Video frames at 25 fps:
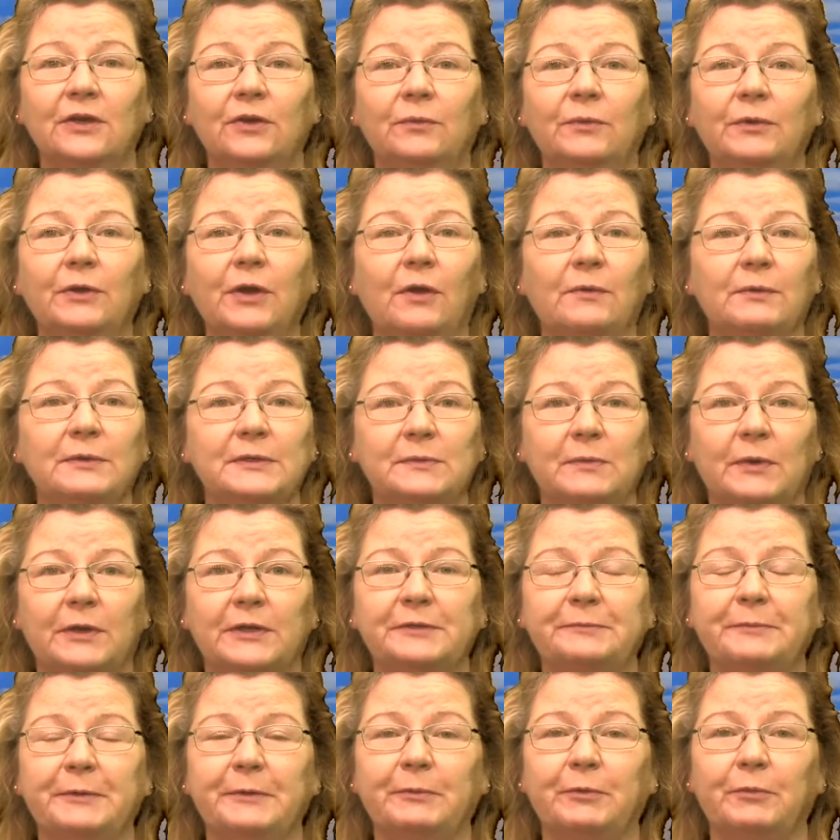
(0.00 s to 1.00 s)
we always want
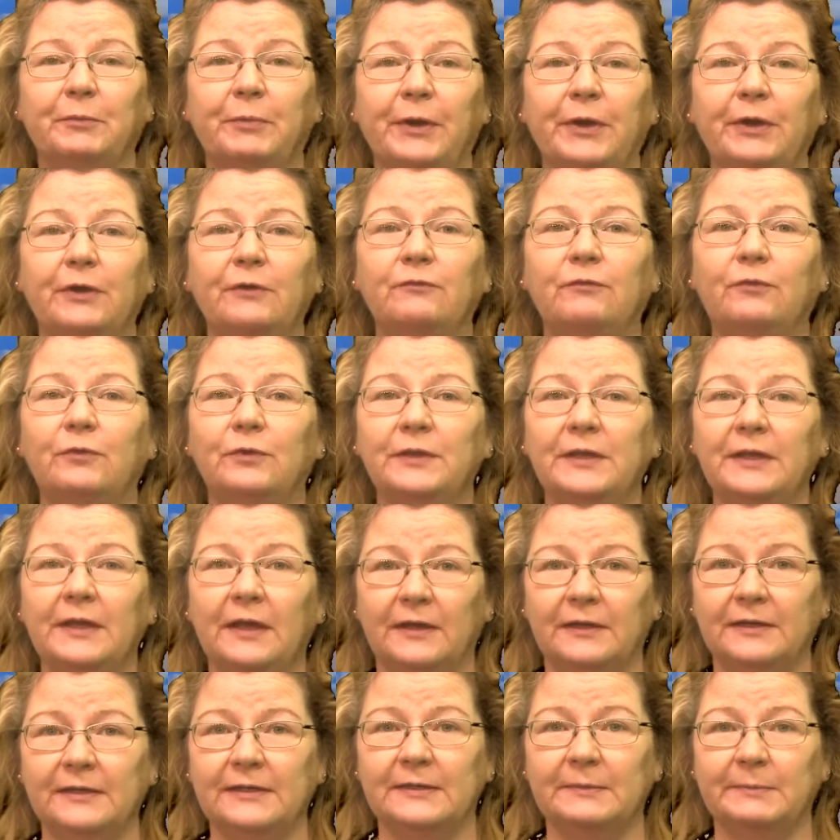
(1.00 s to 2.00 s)
to be prepared for the
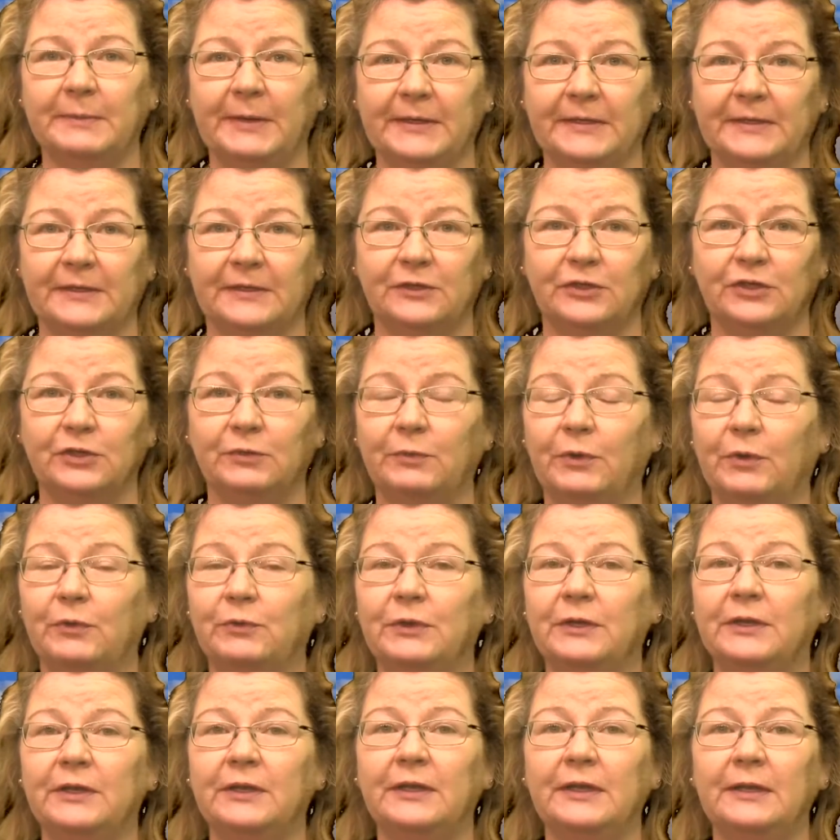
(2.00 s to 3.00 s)
unexpected," she wrote
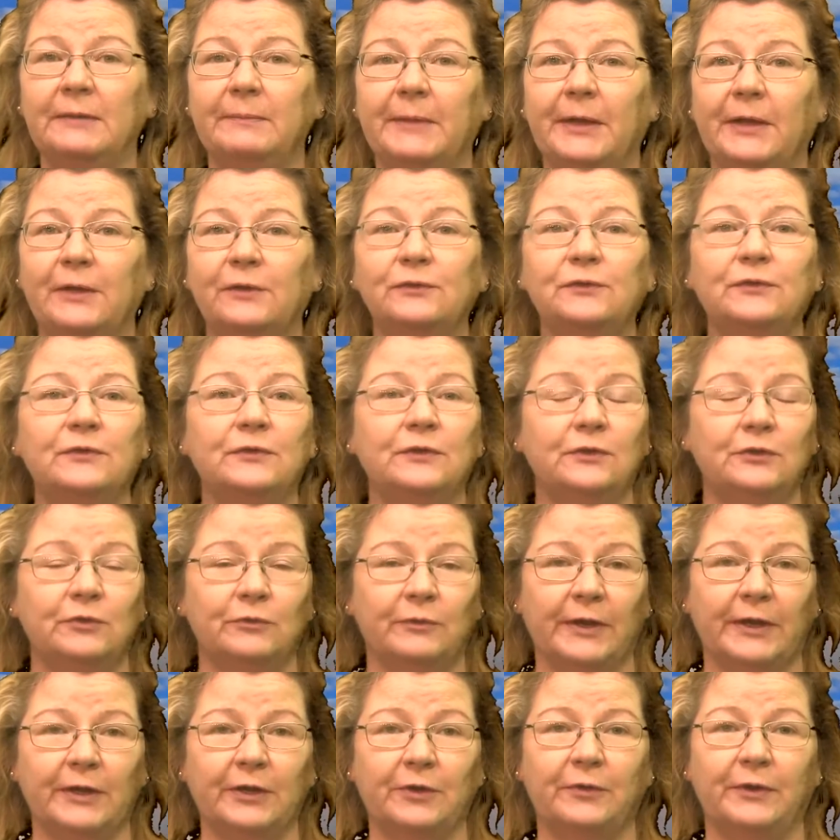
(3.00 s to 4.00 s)
in an email to the
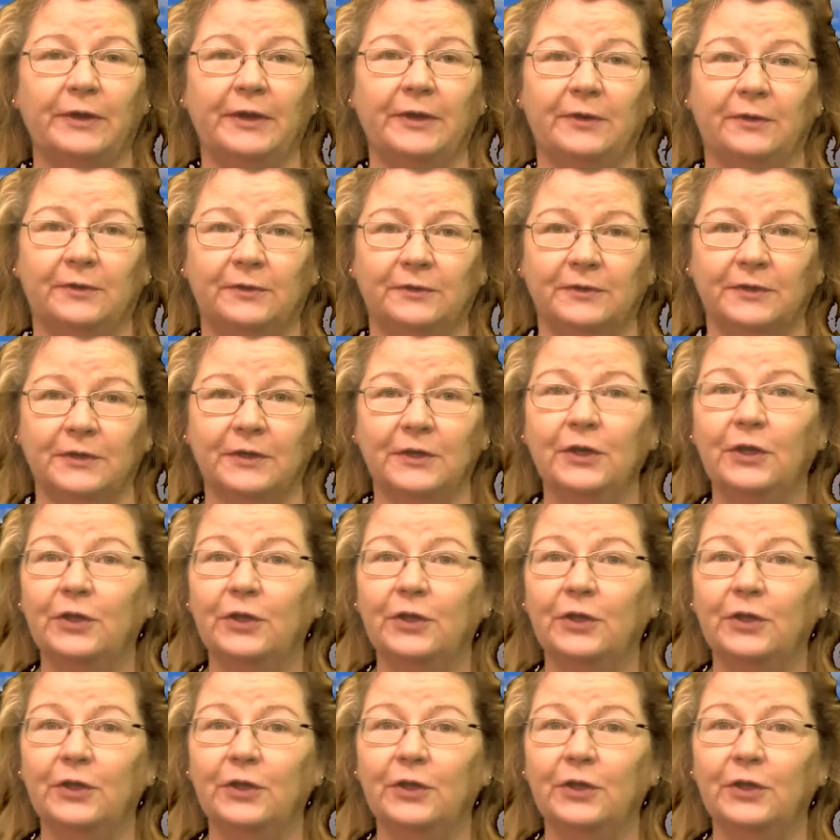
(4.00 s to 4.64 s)
Durango Herald.